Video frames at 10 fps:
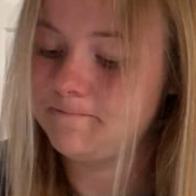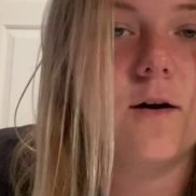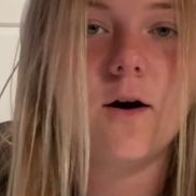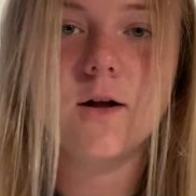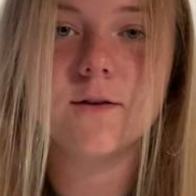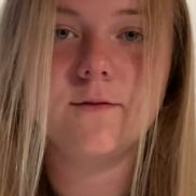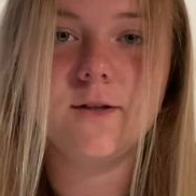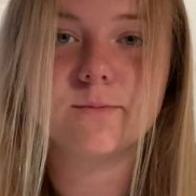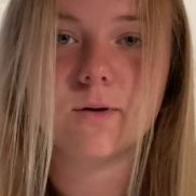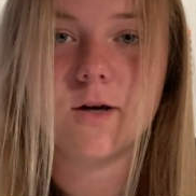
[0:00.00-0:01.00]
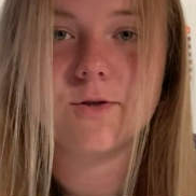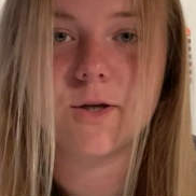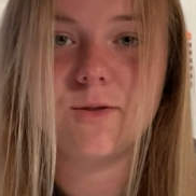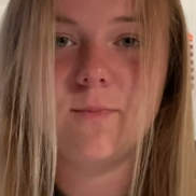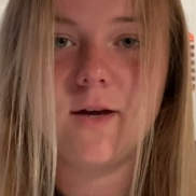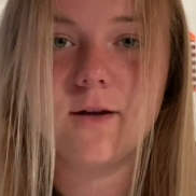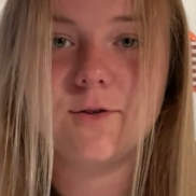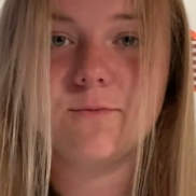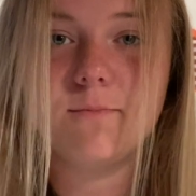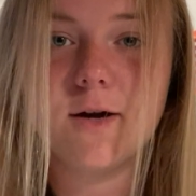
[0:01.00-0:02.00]
All of these projects made us
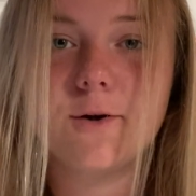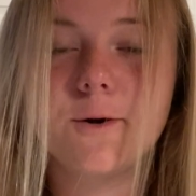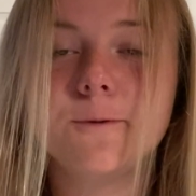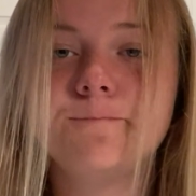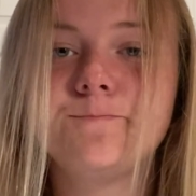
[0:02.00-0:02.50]
better